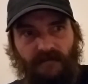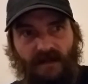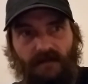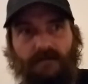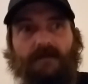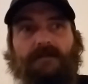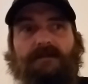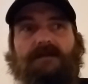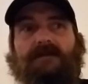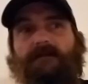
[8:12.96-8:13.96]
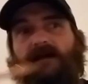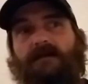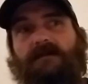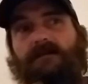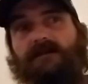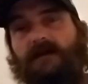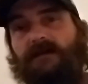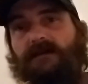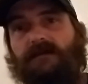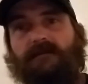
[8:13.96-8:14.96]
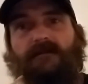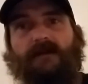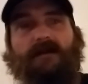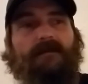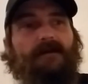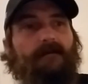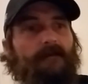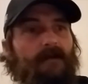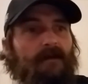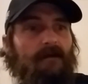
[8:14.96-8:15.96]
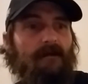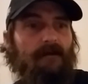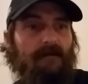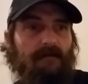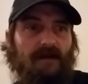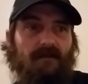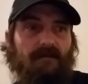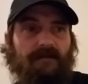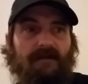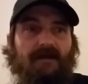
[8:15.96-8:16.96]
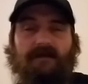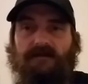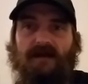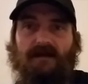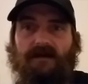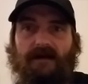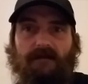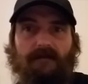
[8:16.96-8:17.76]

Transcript: don't know if it's because I've had two sauces in front of it, but I don't feel like it's that hot.